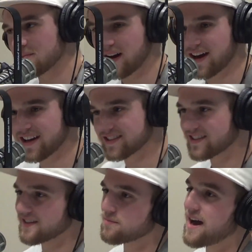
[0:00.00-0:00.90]
that's for
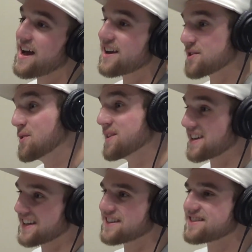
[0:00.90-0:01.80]
me. My eyes
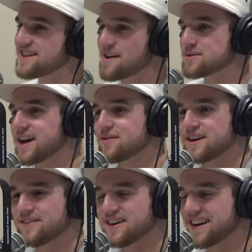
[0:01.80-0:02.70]
only.
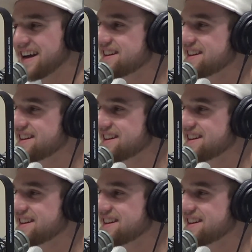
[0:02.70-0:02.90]
Snapchat,